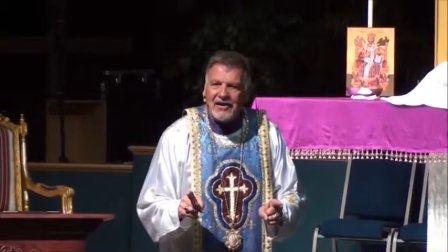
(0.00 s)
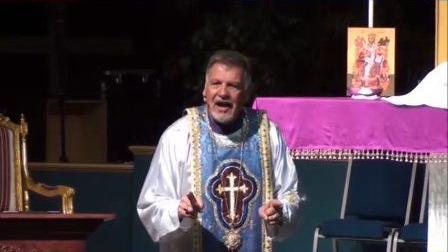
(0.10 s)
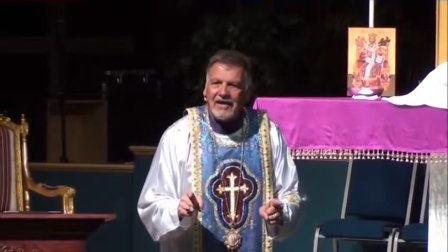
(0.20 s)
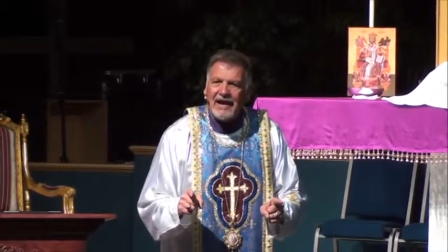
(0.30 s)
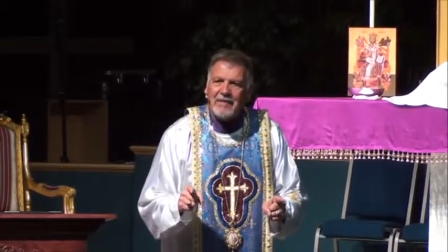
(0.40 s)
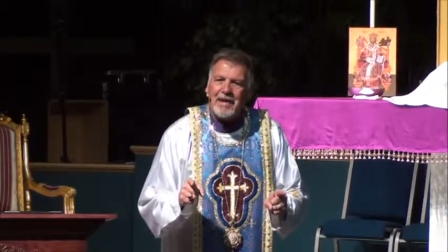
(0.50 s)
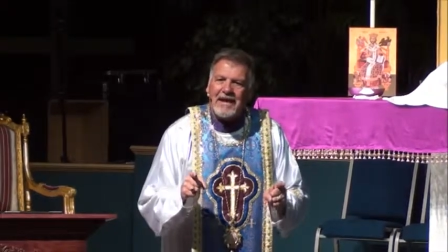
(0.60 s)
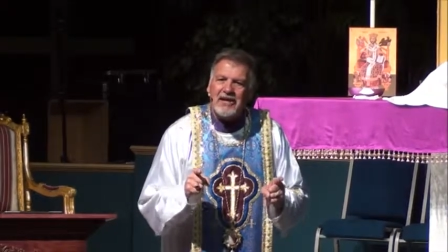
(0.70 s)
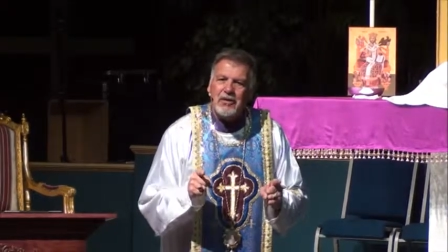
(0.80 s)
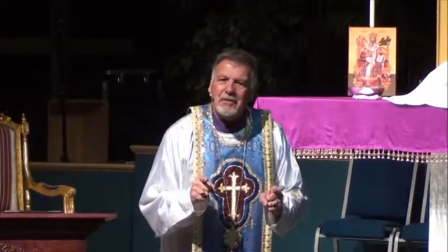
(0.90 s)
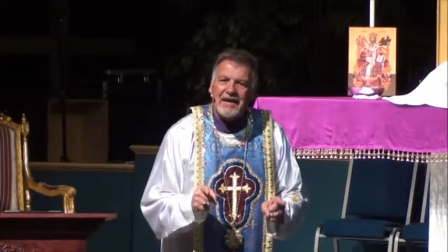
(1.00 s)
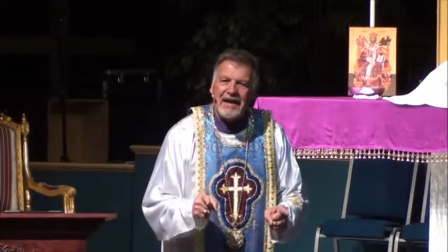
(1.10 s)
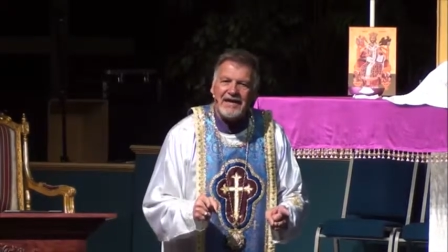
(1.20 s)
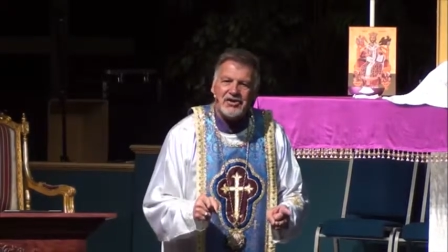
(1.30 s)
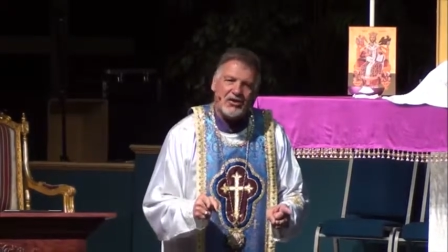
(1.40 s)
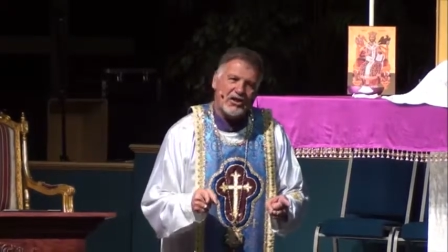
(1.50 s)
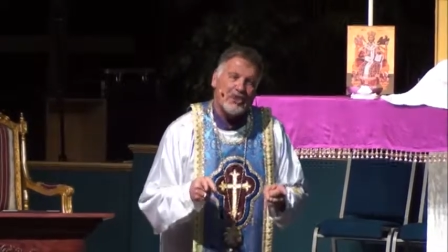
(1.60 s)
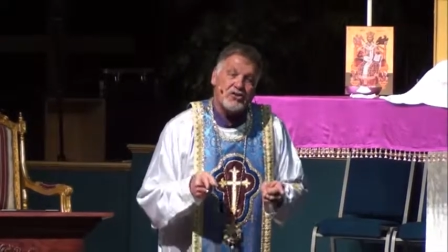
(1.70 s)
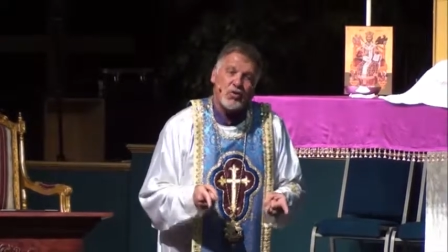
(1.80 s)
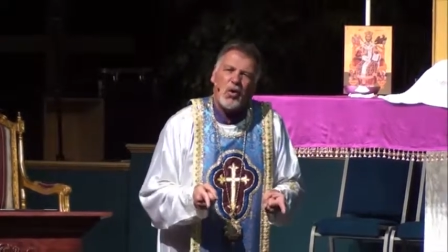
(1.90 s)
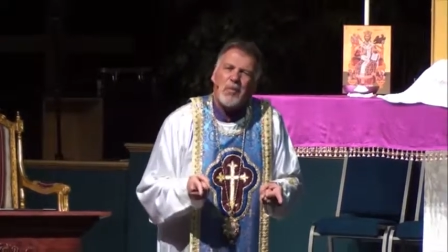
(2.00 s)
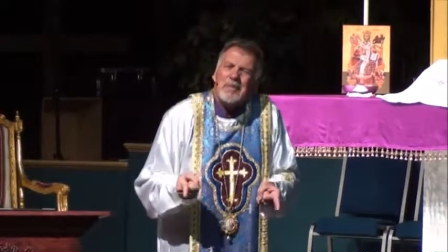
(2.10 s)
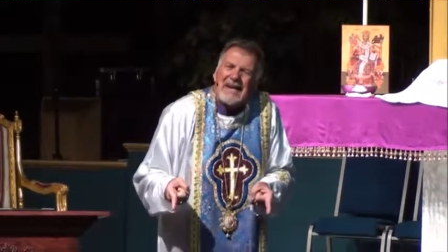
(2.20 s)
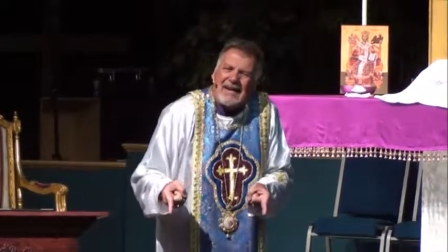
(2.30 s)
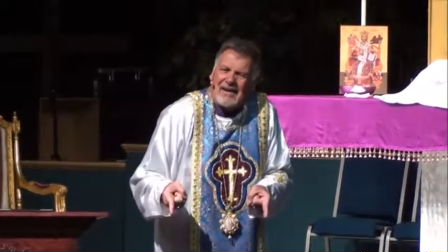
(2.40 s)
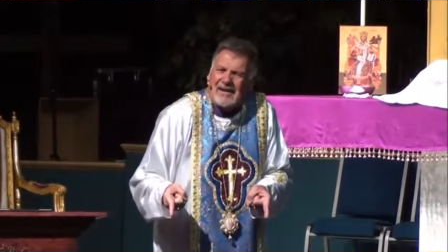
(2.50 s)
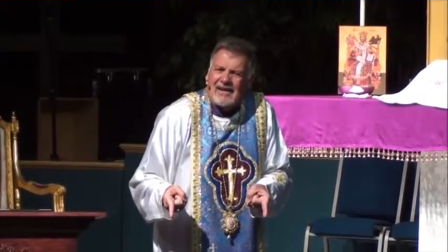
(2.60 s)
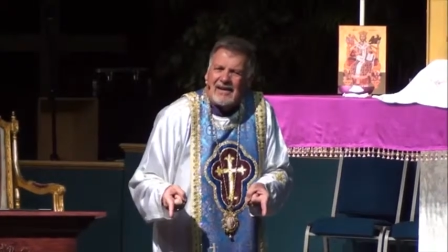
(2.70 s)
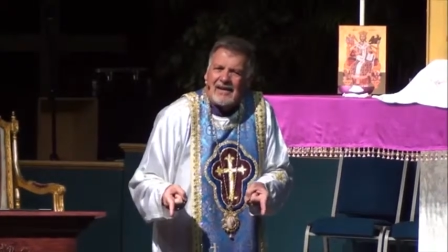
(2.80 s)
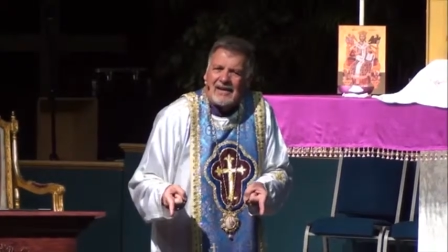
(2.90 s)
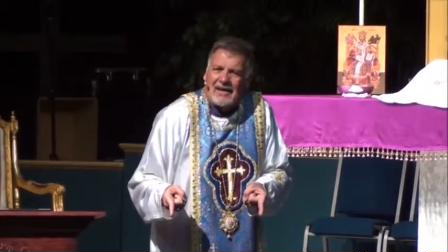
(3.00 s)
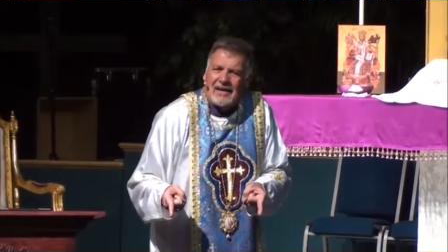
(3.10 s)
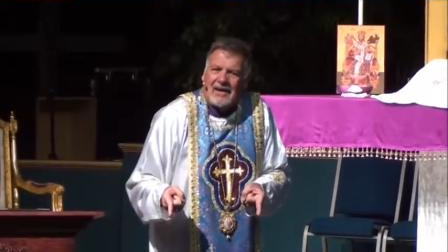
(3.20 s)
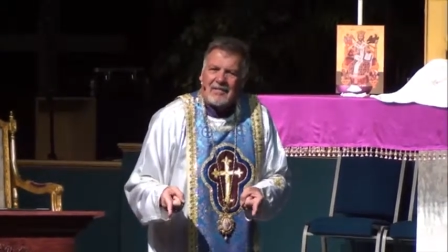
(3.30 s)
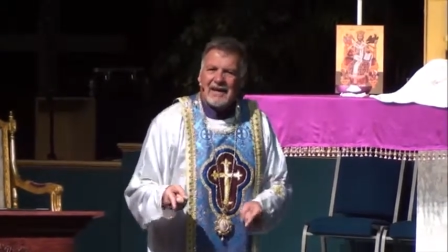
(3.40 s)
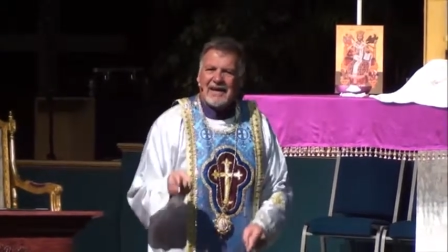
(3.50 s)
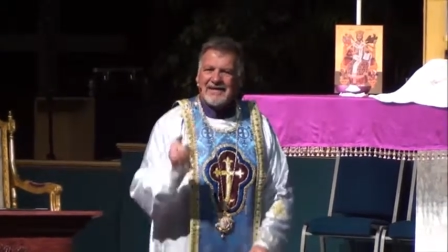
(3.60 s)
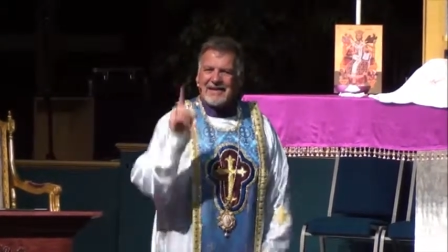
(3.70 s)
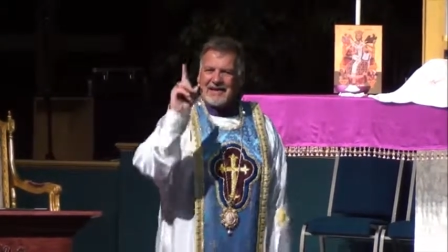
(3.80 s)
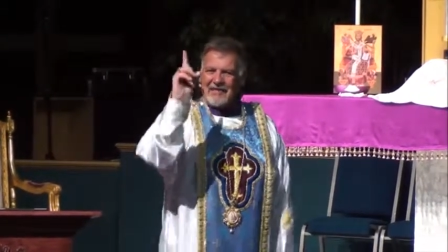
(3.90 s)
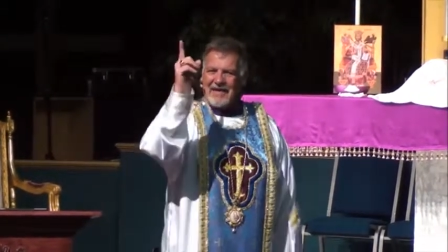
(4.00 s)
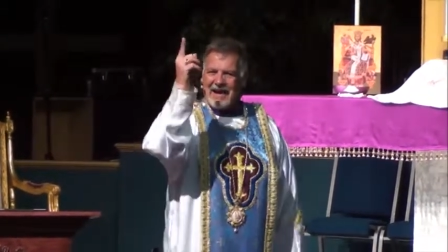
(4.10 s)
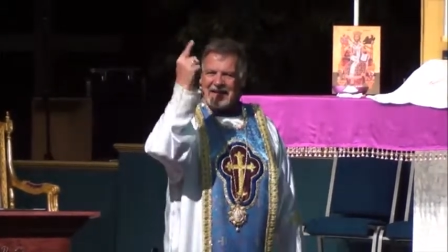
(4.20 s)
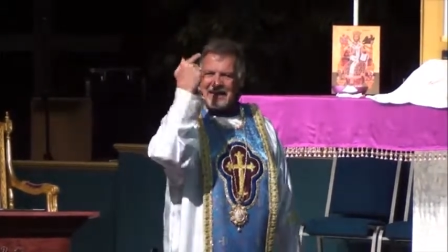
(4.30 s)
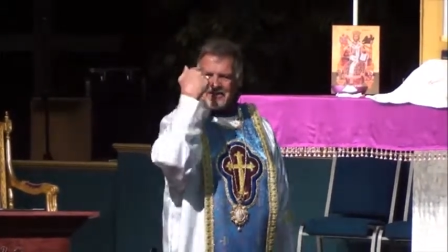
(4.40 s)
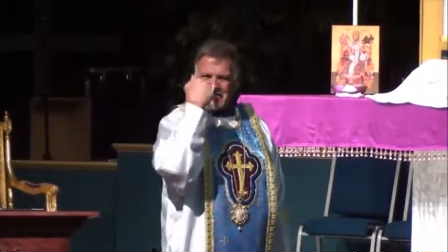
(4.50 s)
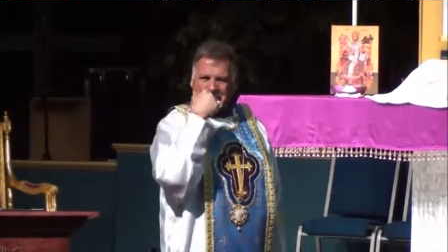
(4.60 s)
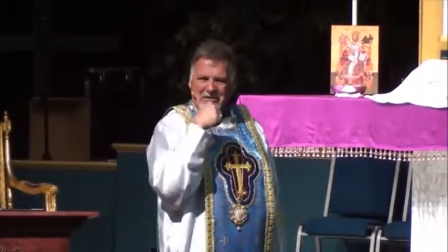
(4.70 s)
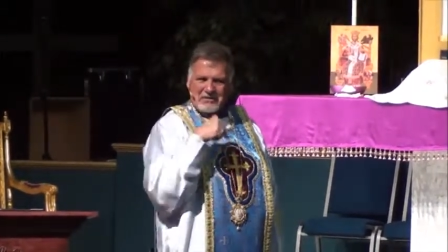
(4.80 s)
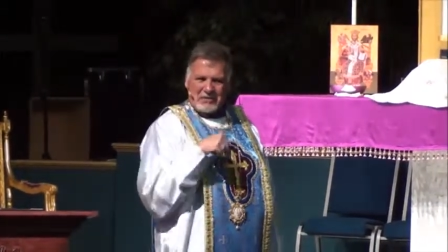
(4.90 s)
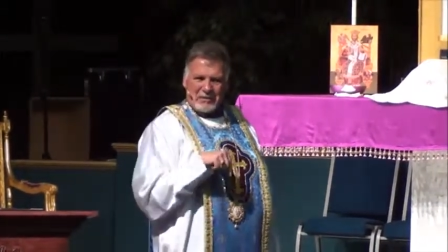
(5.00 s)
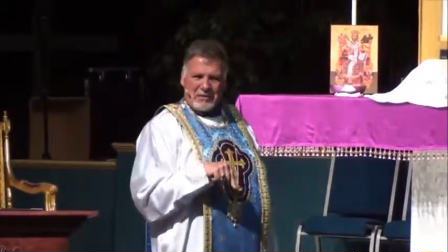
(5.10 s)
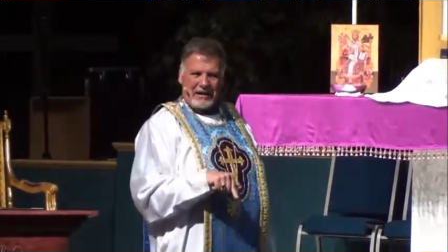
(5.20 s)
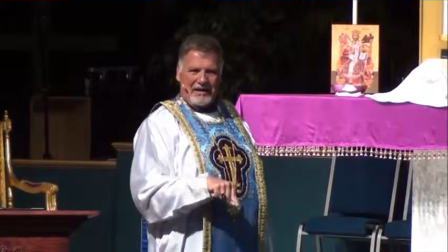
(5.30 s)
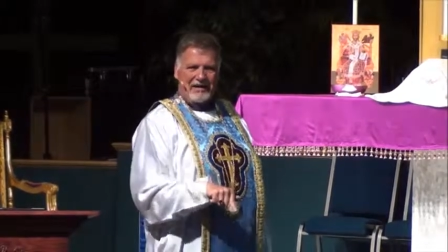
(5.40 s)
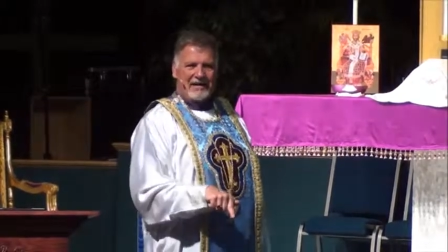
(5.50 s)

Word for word: not let my human nature control me, but let the divine nature control me.